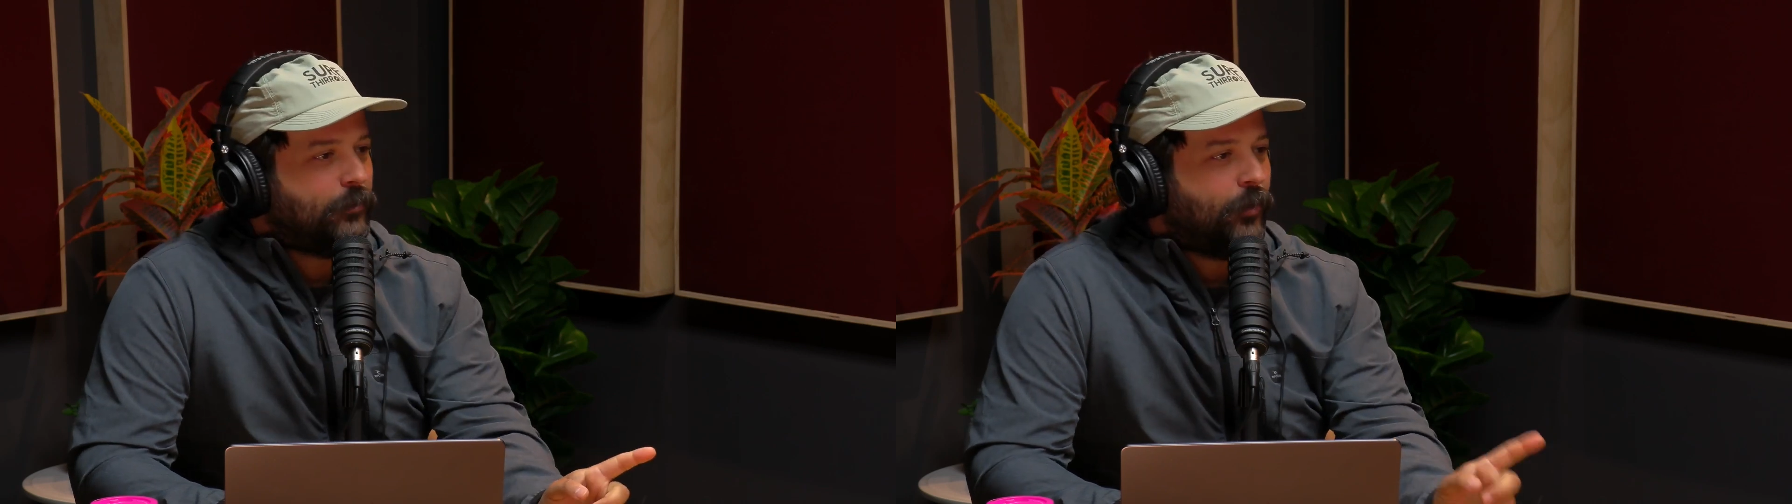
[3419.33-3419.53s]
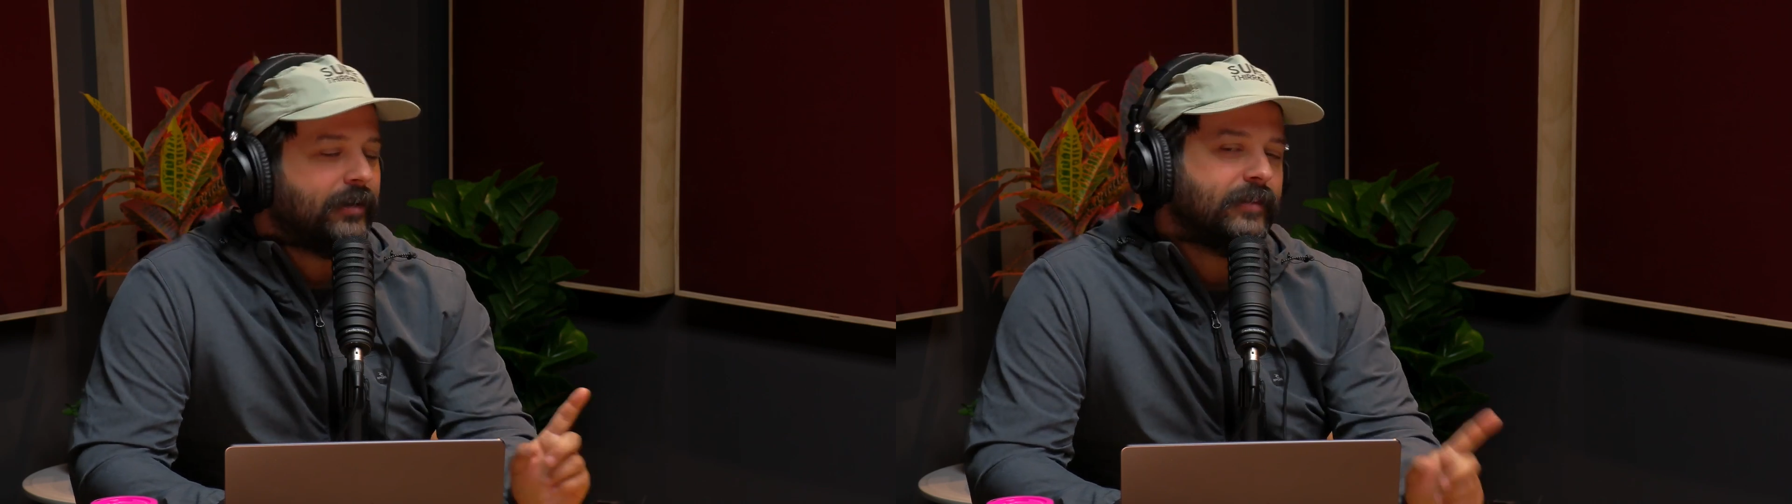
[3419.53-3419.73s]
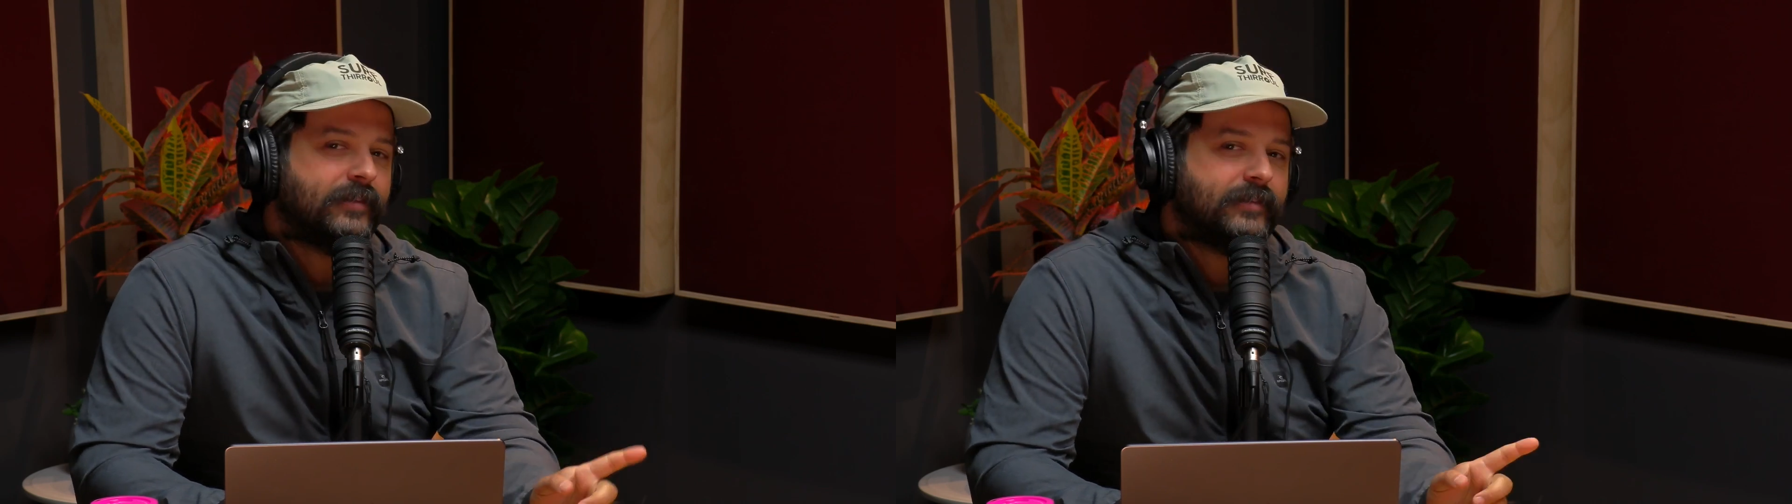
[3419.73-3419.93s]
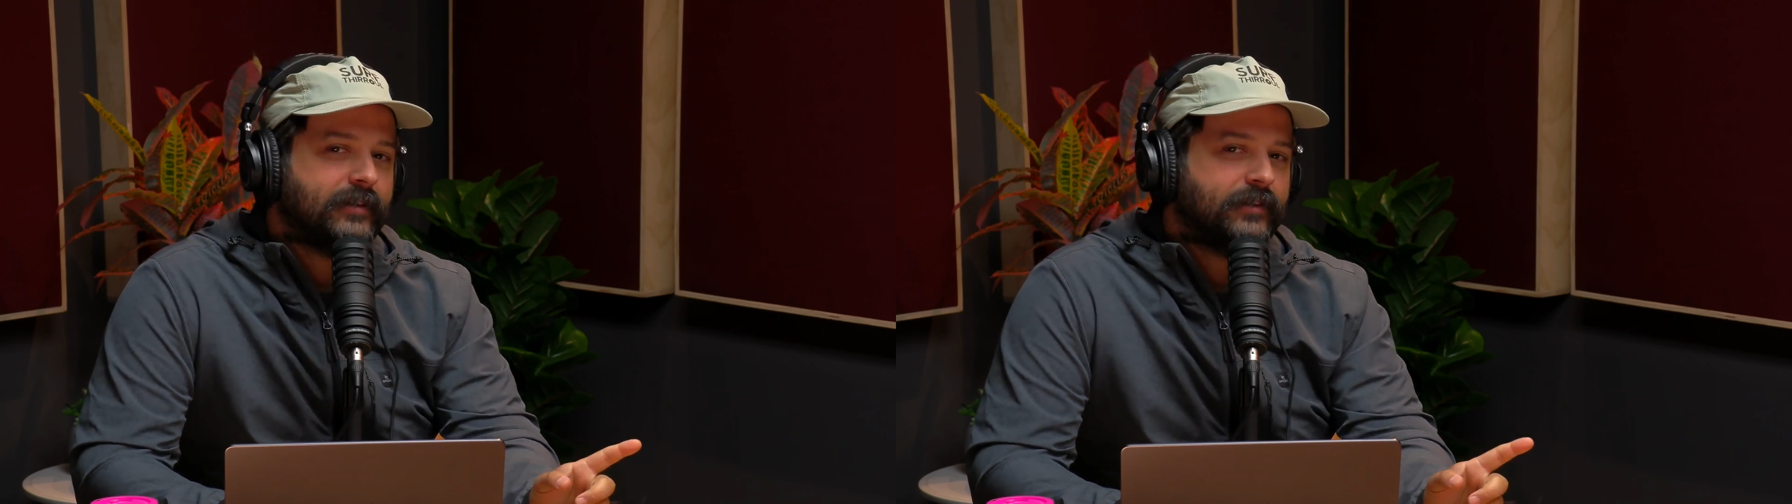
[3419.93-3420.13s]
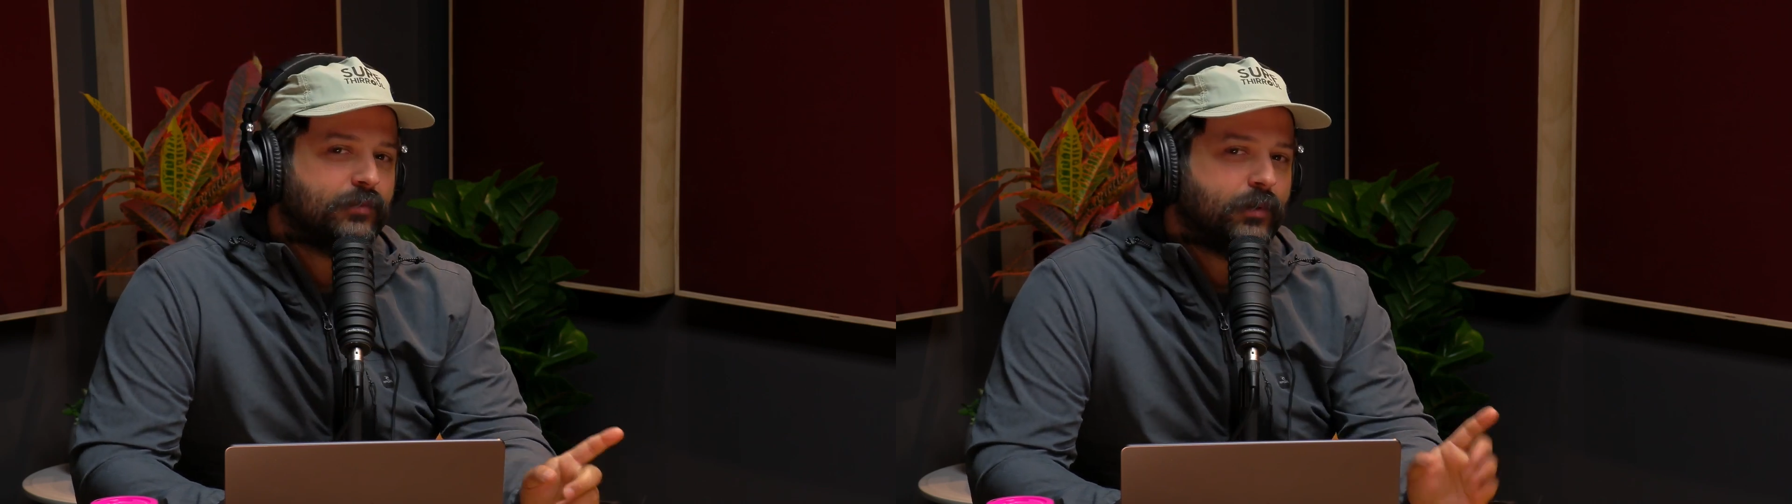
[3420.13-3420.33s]
one of the
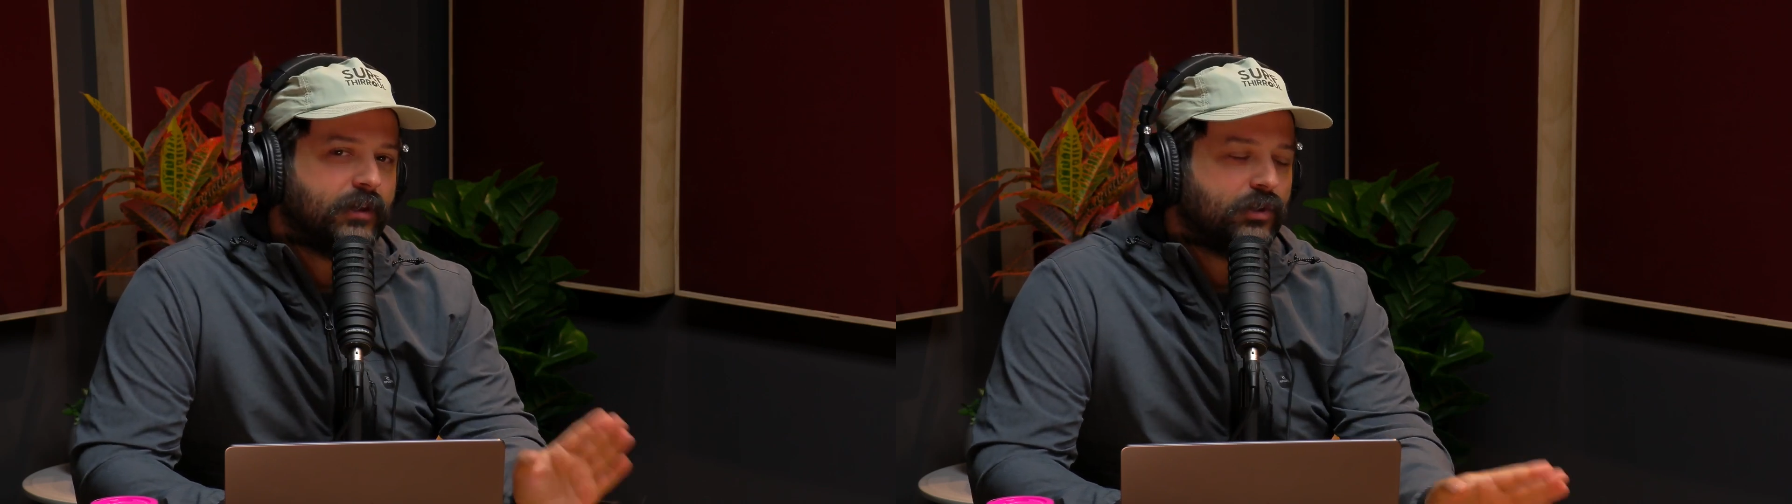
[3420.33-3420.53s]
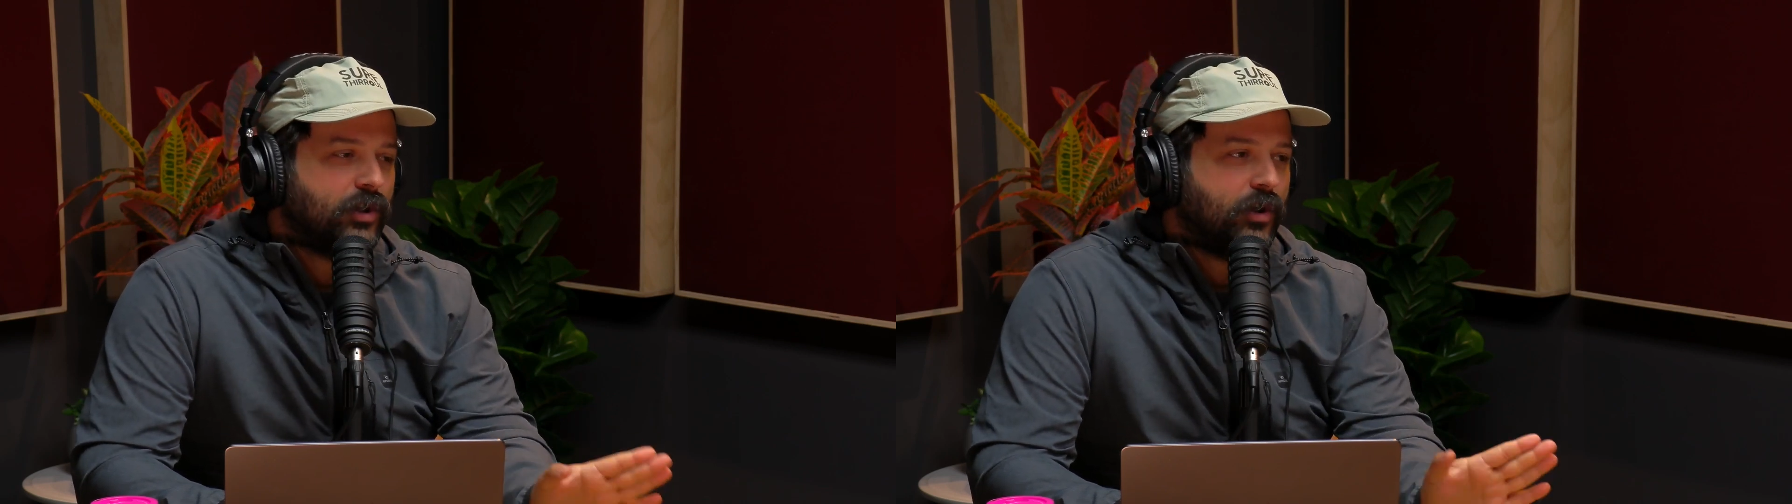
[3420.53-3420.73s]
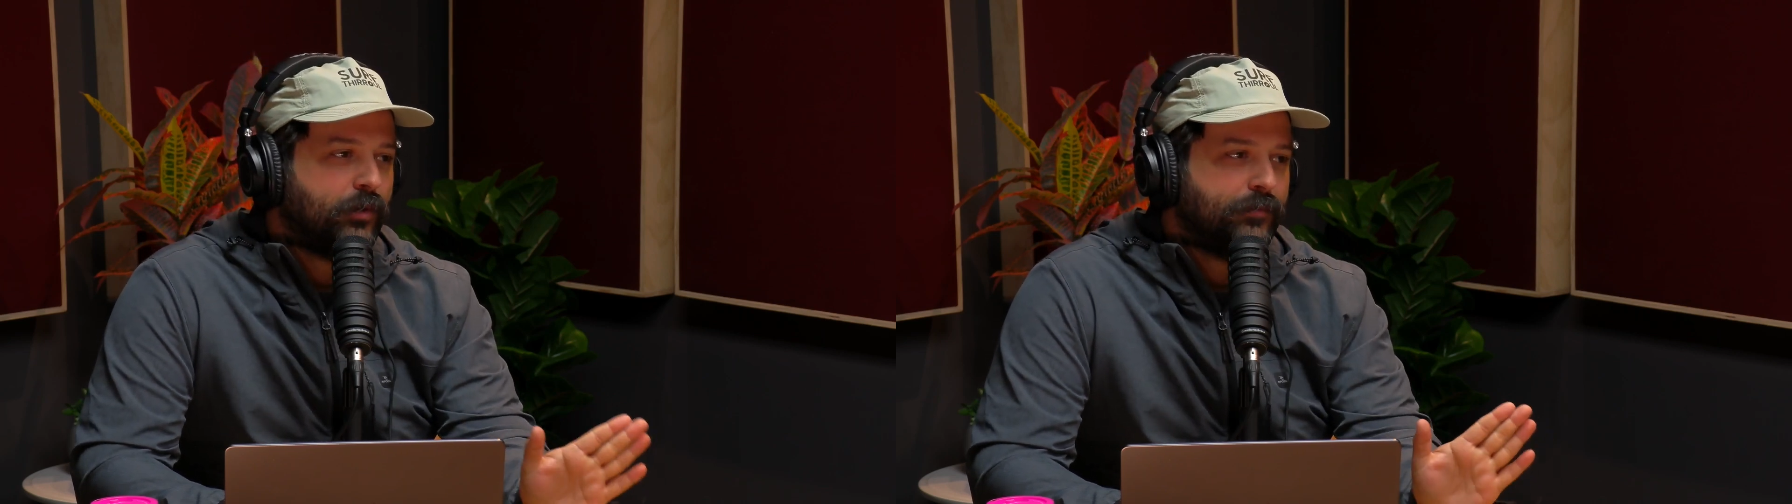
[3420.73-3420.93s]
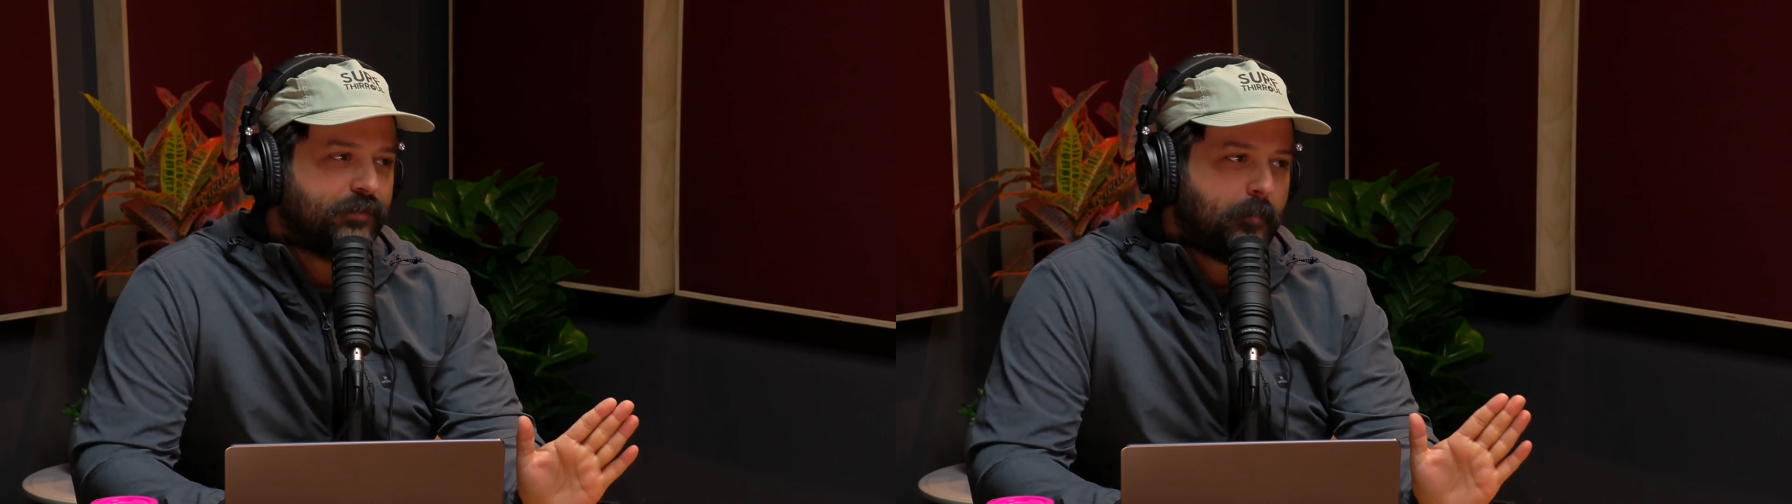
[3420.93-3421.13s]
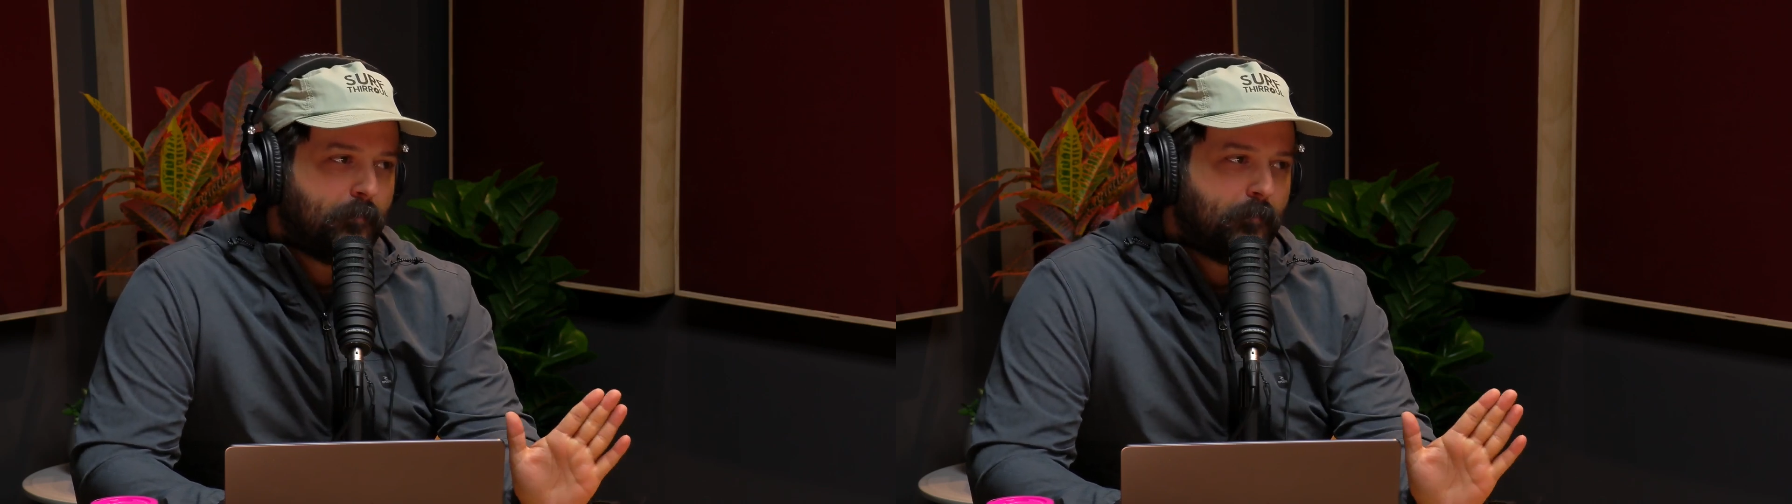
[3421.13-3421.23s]
things where you know if it's a